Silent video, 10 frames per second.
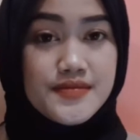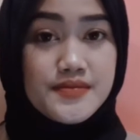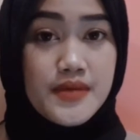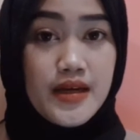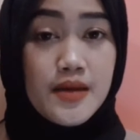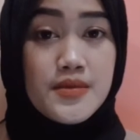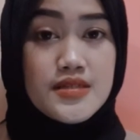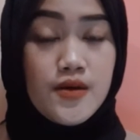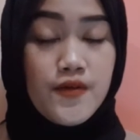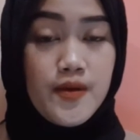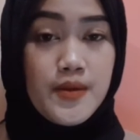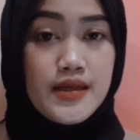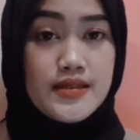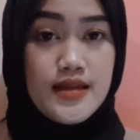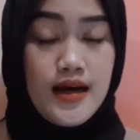My name is Ovia
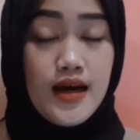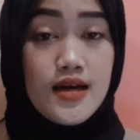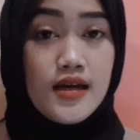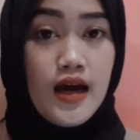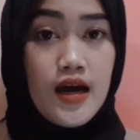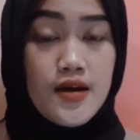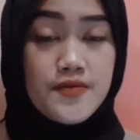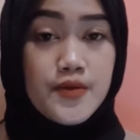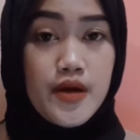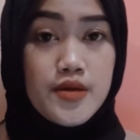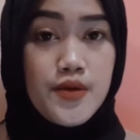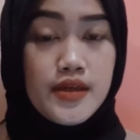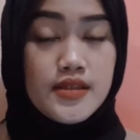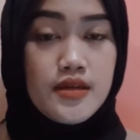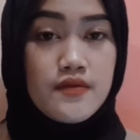Melinda. I have
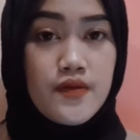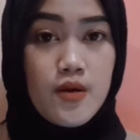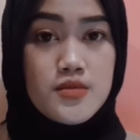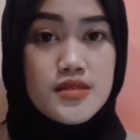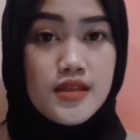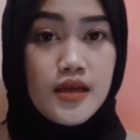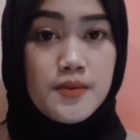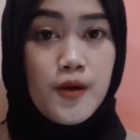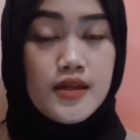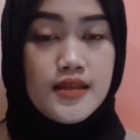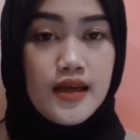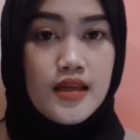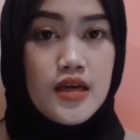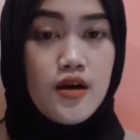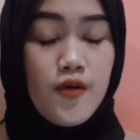graduated from State
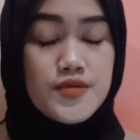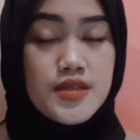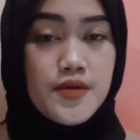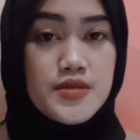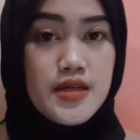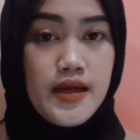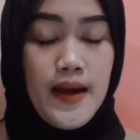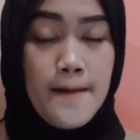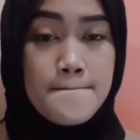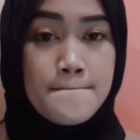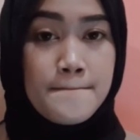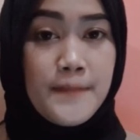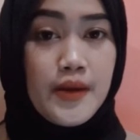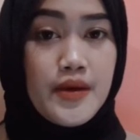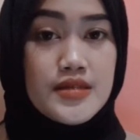Polytechnic of Sriwijaya.
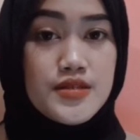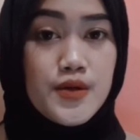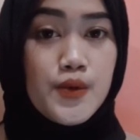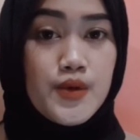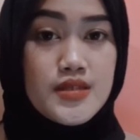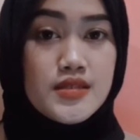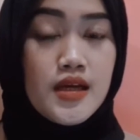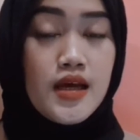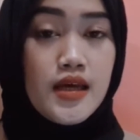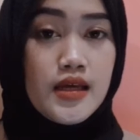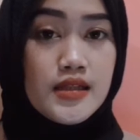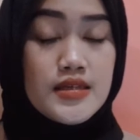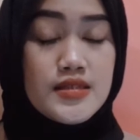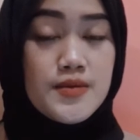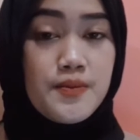My major was
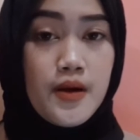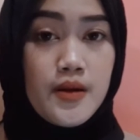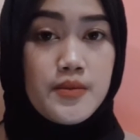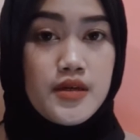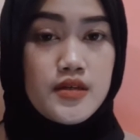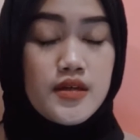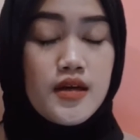English department.